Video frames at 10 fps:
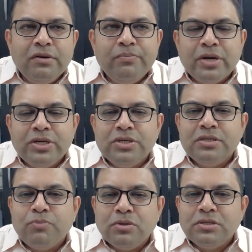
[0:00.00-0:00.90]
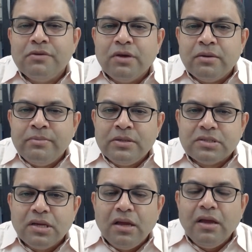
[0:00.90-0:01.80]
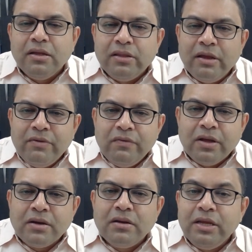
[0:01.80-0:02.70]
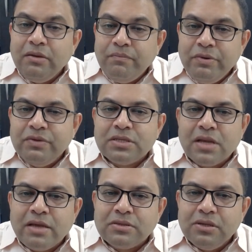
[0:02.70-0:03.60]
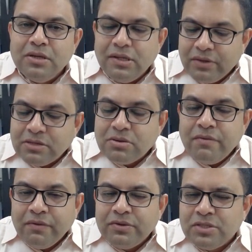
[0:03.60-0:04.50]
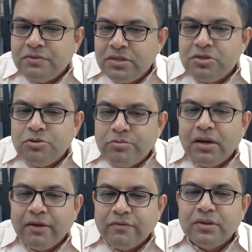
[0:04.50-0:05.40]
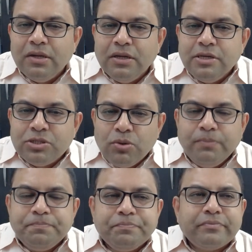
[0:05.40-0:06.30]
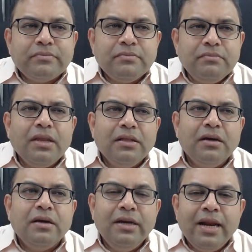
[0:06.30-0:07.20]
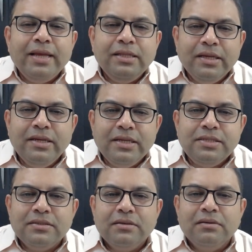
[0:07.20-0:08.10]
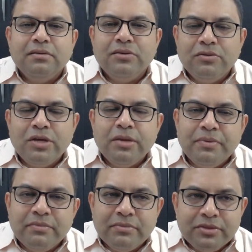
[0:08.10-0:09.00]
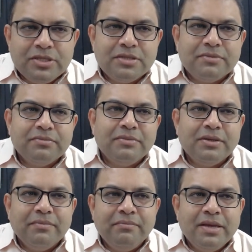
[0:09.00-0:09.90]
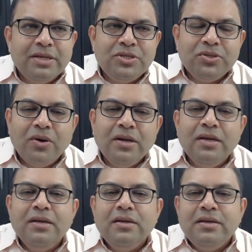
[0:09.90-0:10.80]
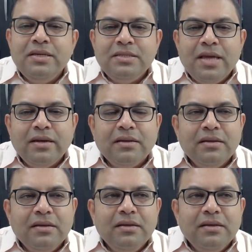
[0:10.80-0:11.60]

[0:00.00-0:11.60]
precious positive karmas that we have done in previous lives. That's why we have achieved this human life. So, the underlying thing is, to keep it, just make it short, is that